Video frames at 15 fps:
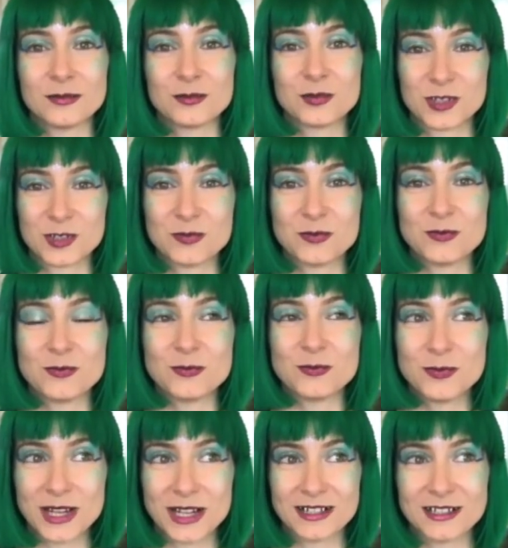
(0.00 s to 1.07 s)

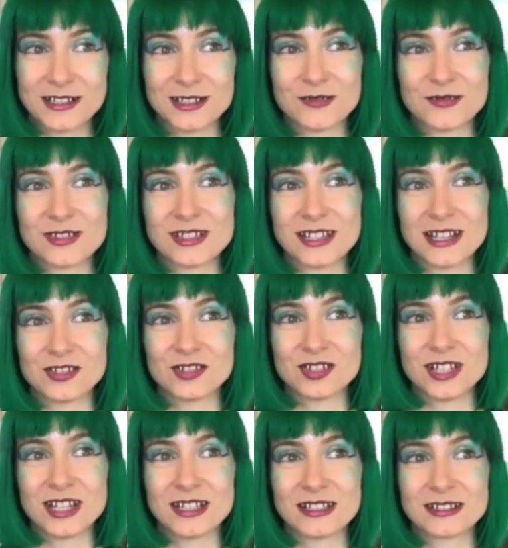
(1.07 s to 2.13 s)
perspectives that
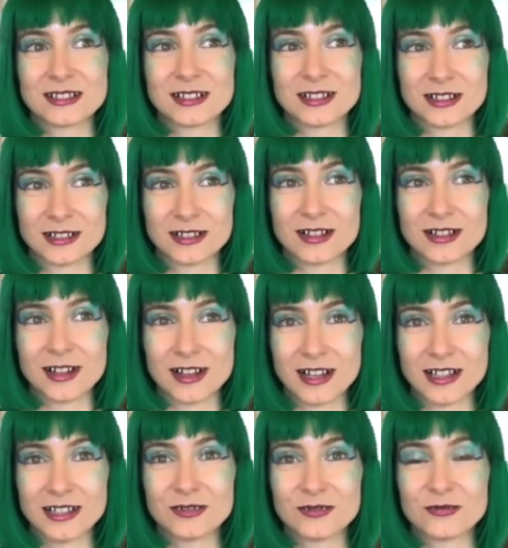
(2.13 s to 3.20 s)
she has
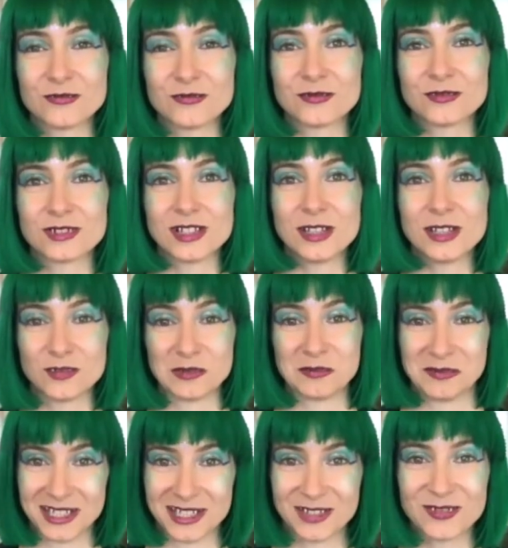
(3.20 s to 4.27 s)
kind of given
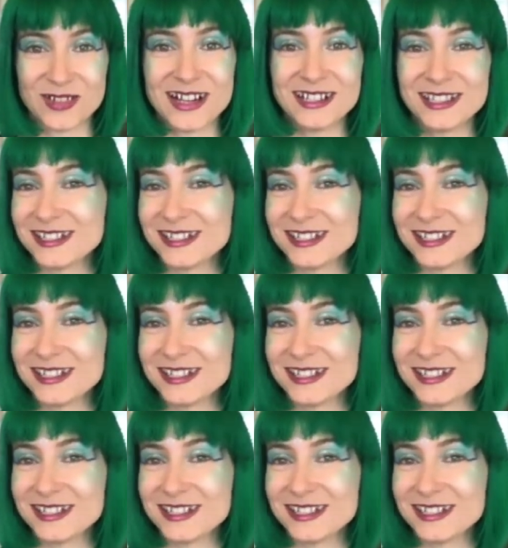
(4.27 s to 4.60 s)
me, right?